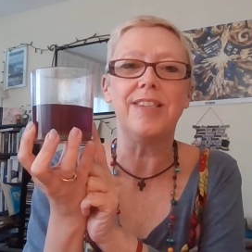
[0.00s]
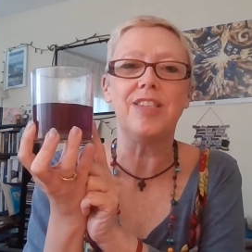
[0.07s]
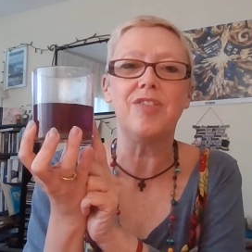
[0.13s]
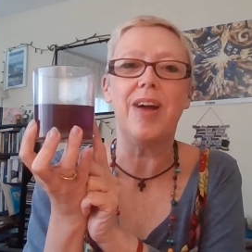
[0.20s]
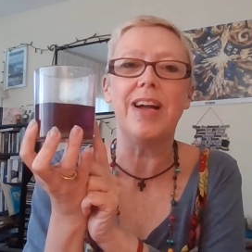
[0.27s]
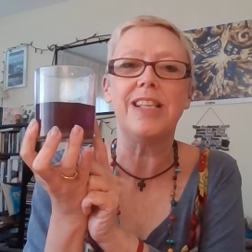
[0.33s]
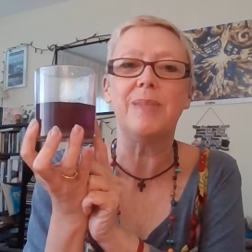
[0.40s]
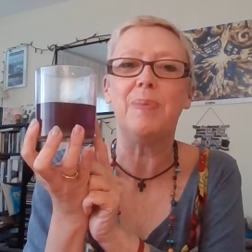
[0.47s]

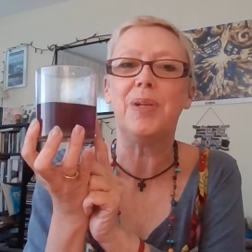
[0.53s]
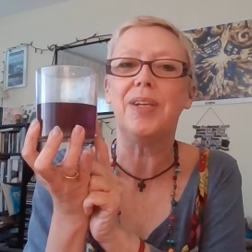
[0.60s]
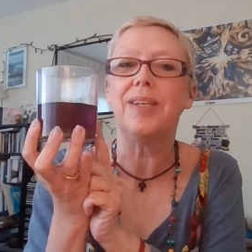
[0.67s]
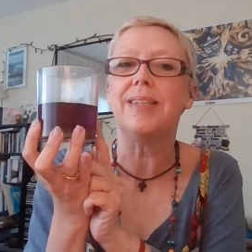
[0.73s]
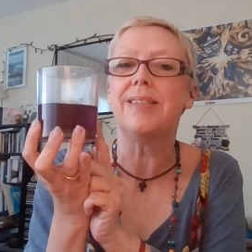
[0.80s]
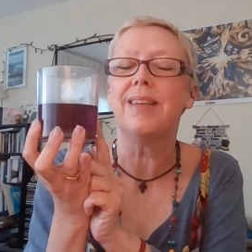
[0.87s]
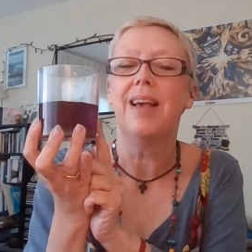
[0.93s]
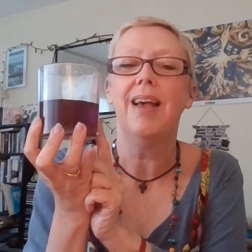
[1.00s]
stressed,
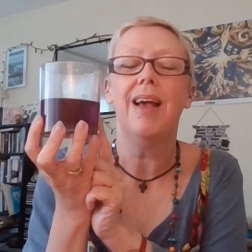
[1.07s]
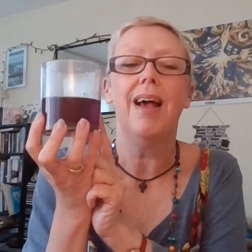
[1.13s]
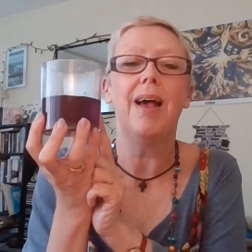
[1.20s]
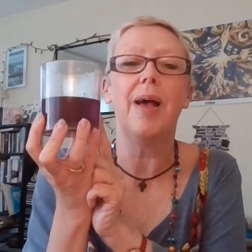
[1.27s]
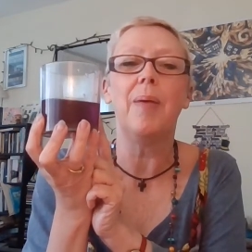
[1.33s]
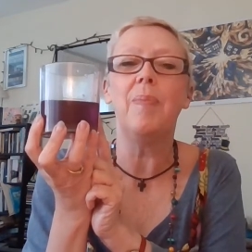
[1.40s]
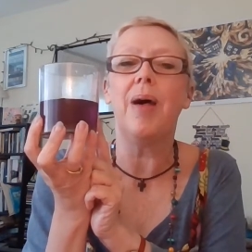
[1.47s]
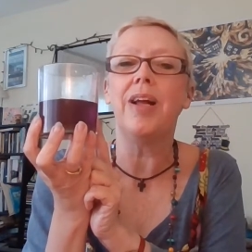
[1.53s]
because
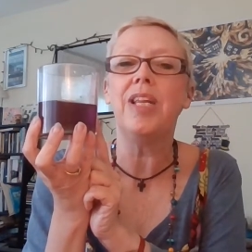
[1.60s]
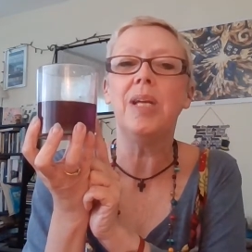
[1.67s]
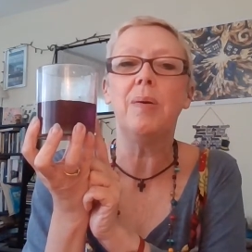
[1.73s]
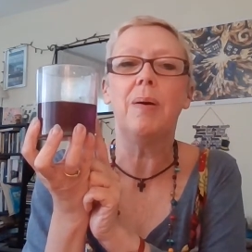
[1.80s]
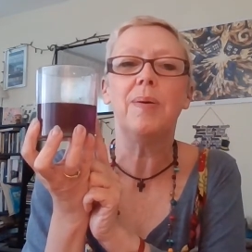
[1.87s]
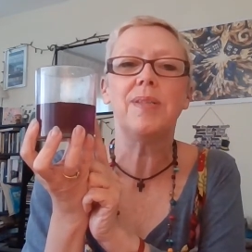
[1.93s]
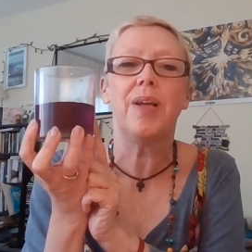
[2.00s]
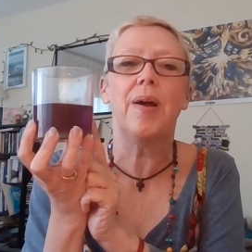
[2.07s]
I knew
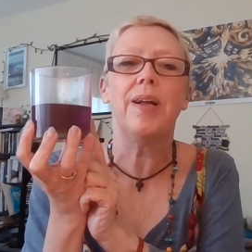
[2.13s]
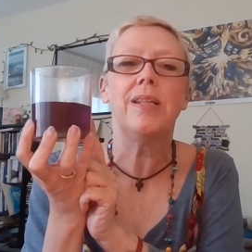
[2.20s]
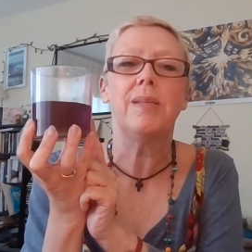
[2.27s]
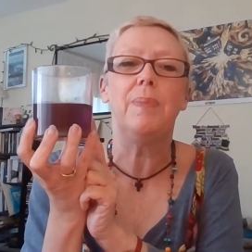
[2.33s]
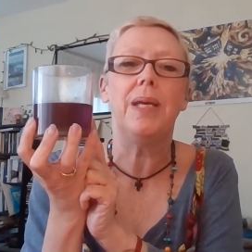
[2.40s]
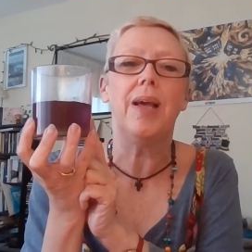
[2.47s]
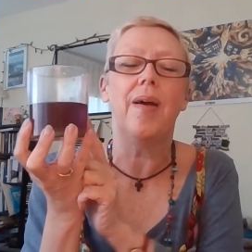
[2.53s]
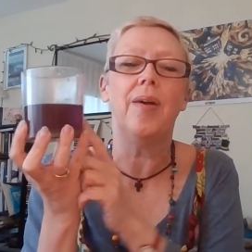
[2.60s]
I was going to
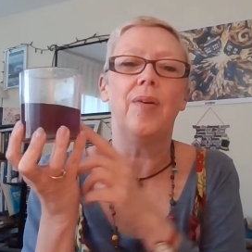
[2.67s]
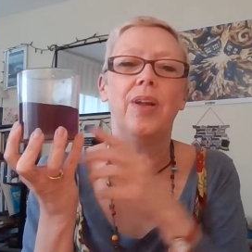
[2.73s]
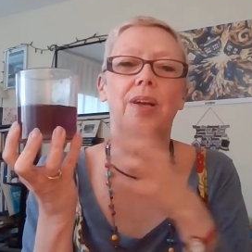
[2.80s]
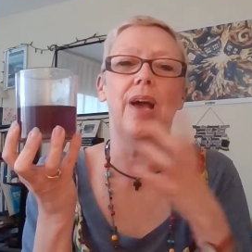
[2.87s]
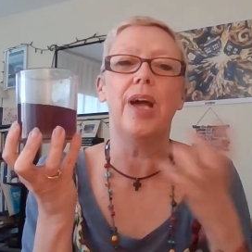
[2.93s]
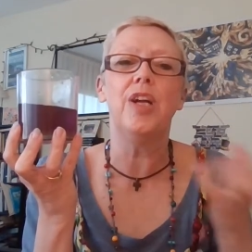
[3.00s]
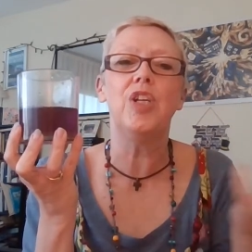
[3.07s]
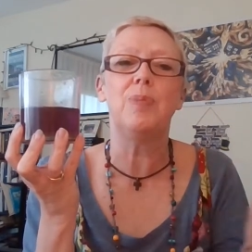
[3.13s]
be going on a
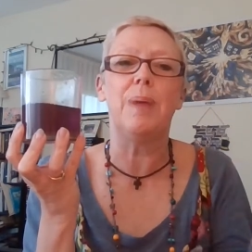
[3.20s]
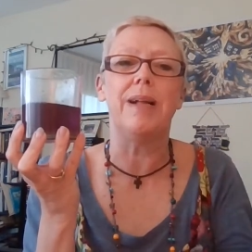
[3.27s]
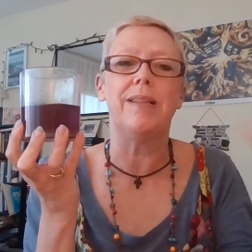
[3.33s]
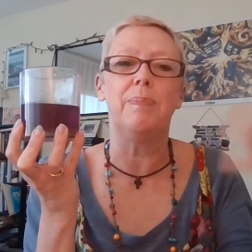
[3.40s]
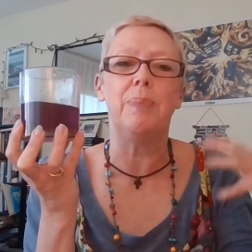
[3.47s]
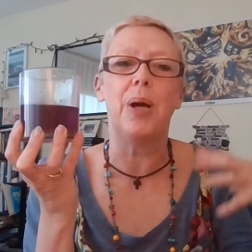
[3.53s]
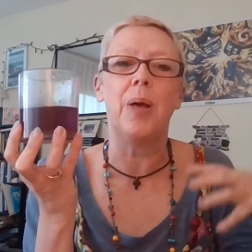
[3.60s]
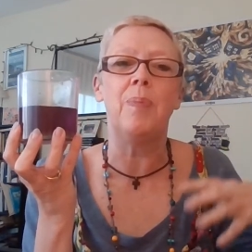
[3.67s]
coach back
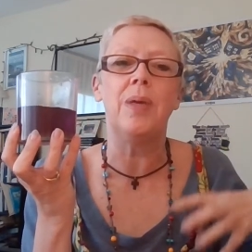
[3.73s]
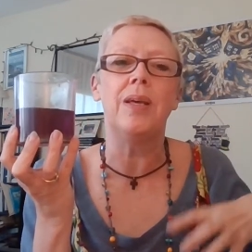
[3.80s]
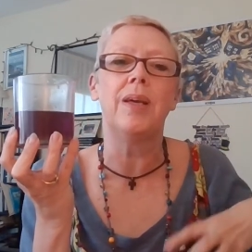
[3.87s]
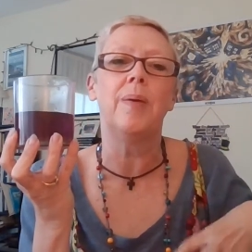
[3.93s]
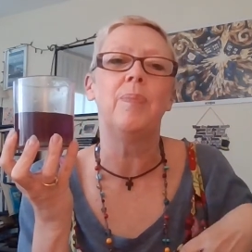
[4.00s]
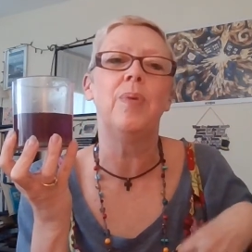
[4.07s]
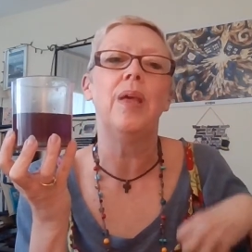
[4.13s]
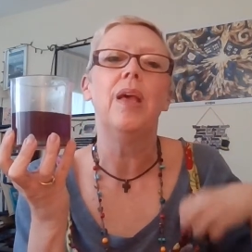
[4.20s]
to
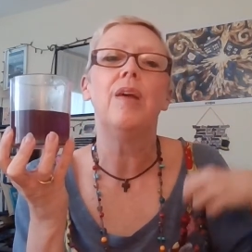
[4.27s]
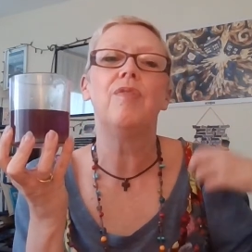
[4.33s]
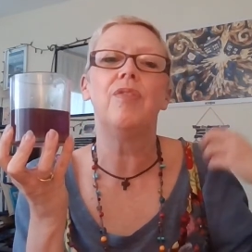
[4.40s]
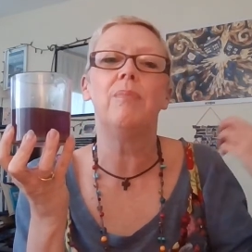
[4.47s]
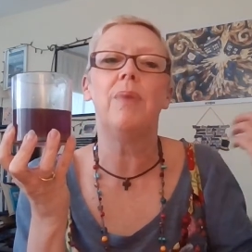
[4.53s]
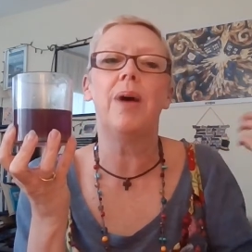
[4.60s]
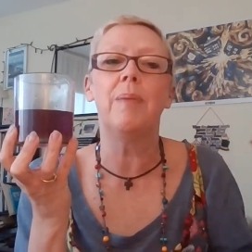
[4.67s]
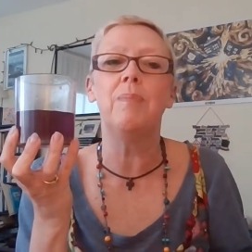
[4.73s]
Birmingham
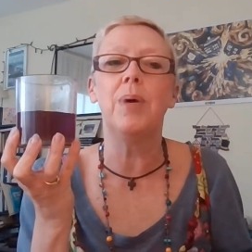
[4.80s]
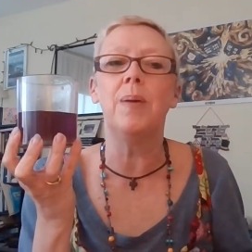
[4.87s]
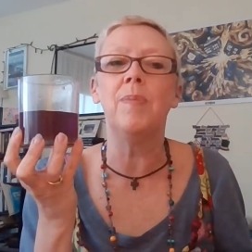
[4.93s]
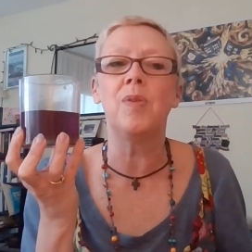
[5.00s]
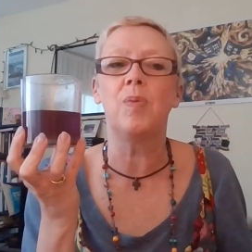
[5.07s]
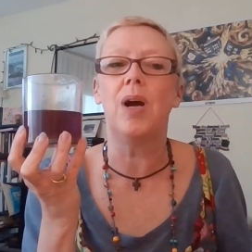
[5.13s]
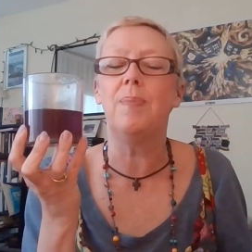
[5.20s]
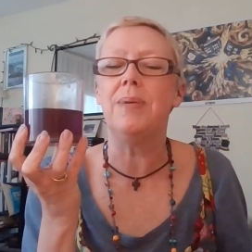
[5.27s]
from my
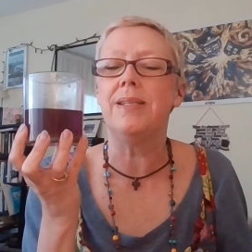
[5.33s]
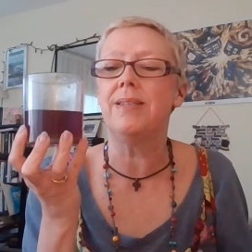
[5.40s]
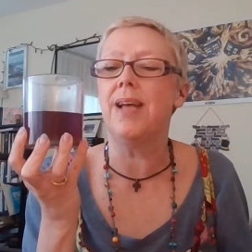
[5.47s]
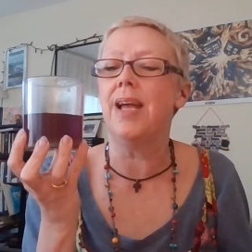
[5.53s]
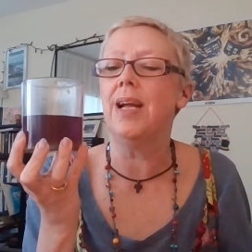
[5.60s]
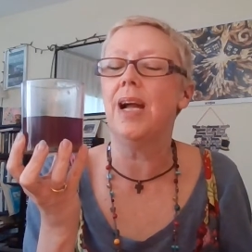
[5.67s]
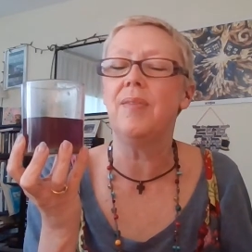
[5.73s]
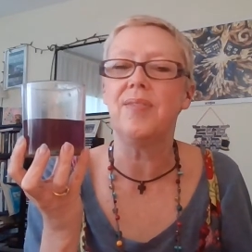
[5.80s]
mum's, where I'd been
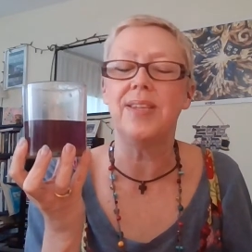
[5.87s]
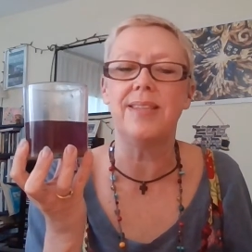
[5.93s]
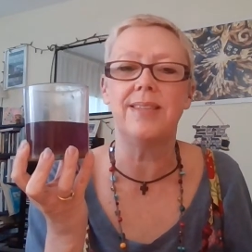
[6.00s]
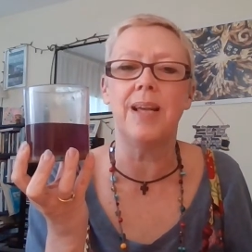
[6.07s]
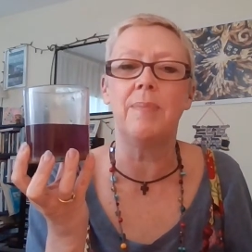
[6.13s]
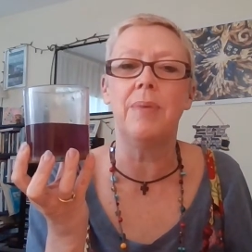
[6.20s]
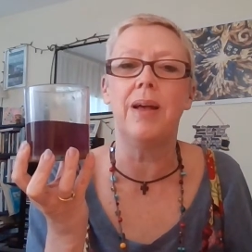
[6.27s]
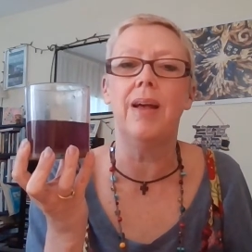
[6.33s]
staying over the
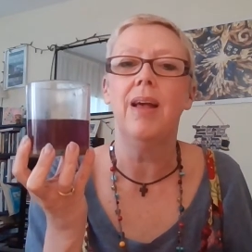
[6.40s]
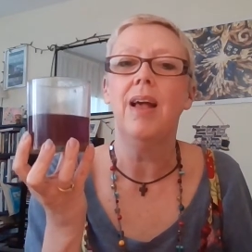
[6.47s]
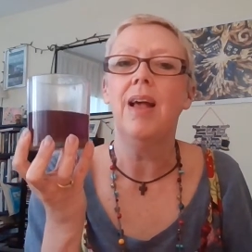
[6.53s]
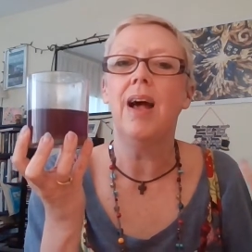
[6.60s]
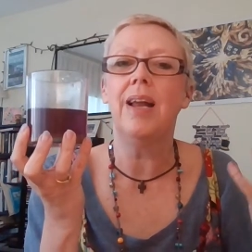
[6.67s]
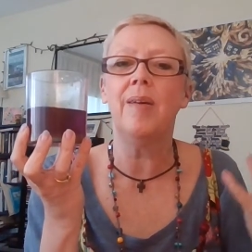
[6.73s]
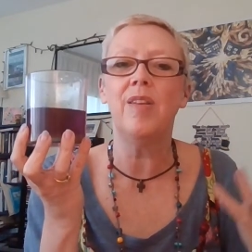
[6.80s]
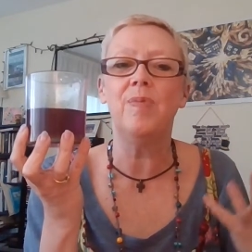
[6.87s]
summer,
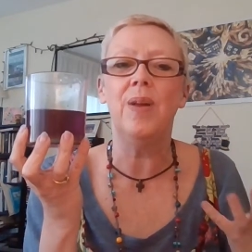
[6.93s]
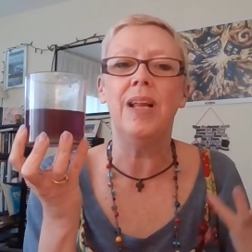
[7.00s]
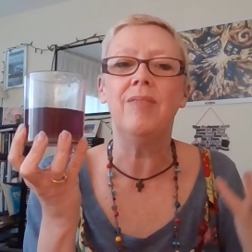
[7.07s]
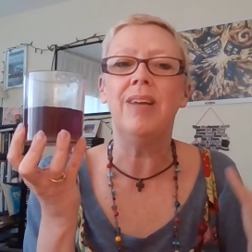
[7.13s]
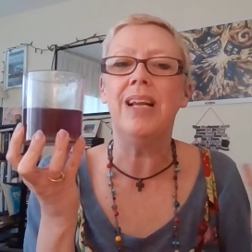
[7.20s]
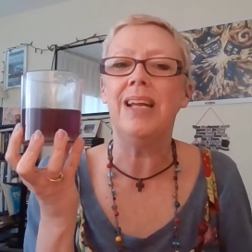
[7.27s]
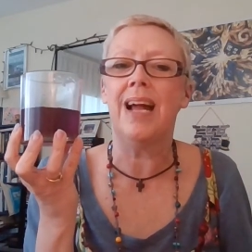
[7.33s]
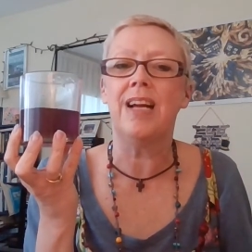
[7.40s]
and I was feeling
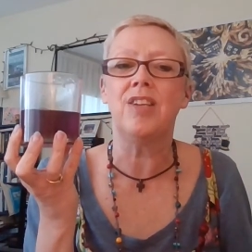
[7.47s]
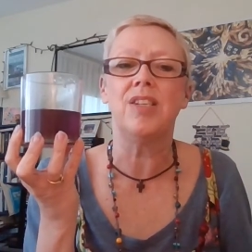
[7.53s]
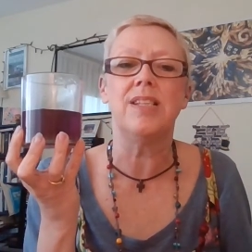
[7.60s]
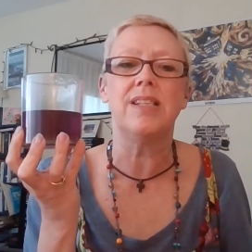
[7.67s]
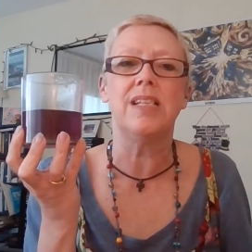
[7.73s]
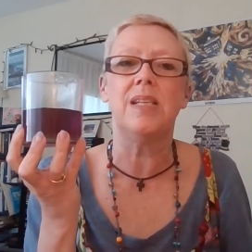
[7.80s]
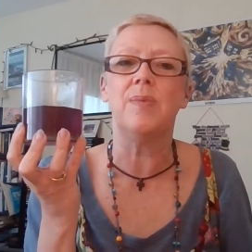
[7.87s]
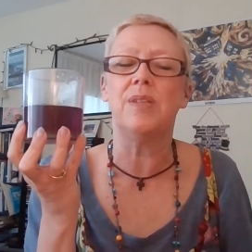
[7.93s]
really
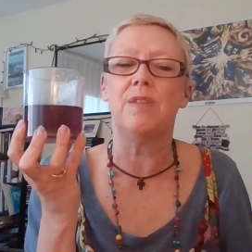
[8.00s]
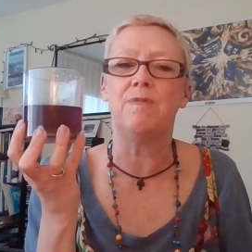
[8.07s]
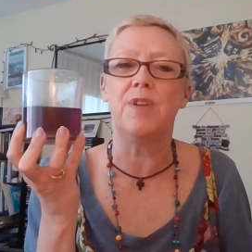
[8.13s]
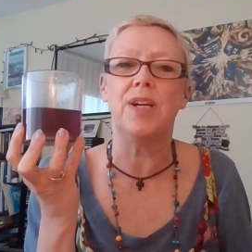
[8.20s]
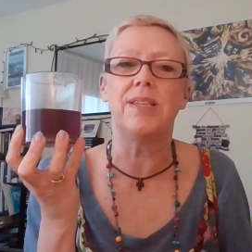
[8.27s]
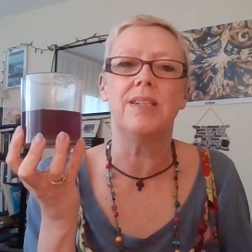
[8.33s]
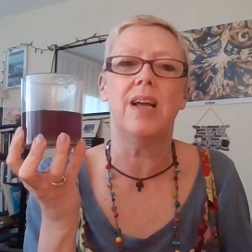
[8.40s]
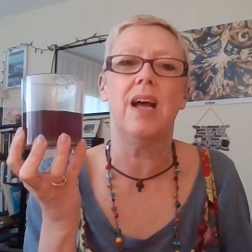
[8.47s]
anxious because it was the
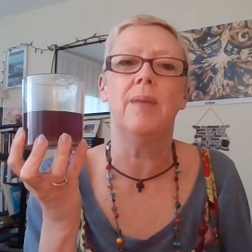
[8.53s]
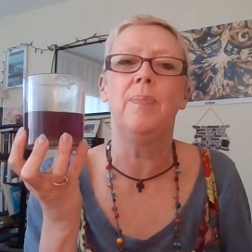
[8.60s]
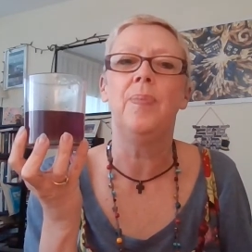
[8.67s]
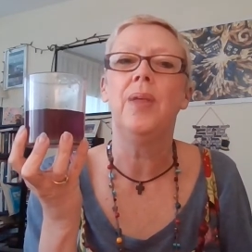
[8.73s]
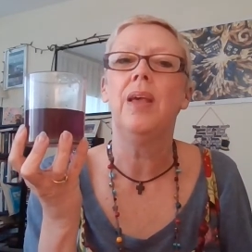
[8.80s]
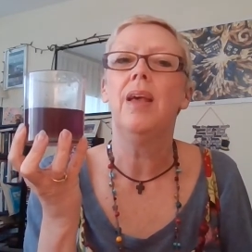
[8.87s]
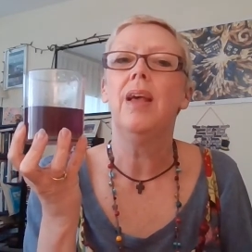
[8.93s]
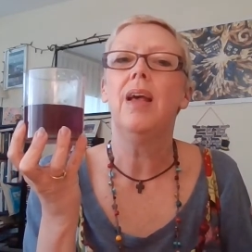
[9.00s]
first time
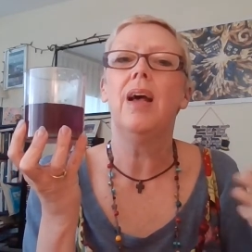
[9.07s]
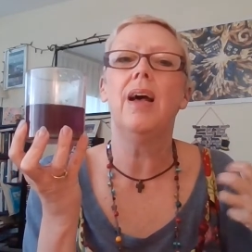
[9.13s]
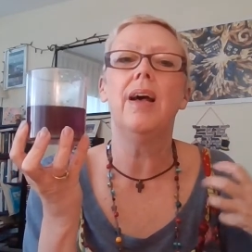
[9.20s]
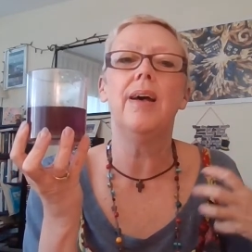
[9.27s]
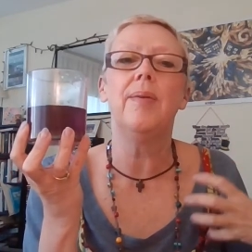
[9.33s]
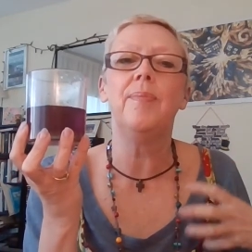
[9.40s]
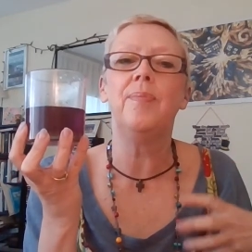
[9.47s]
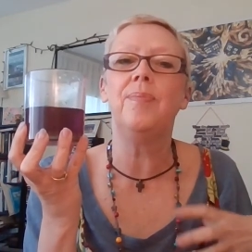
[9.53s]

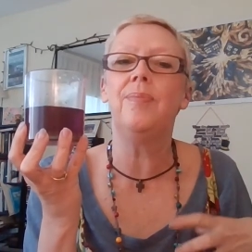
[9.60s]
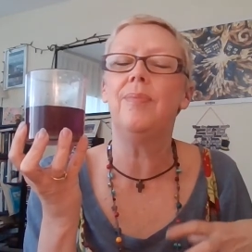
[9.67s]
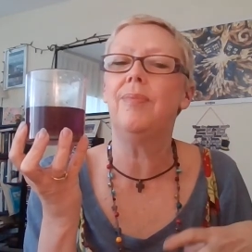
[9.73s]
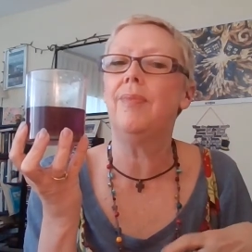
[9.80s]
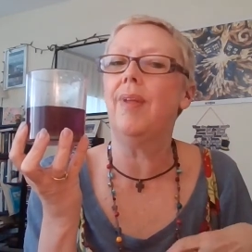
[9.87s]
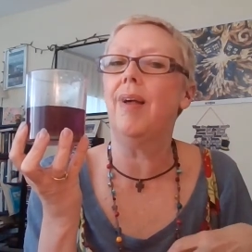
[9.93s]
I'd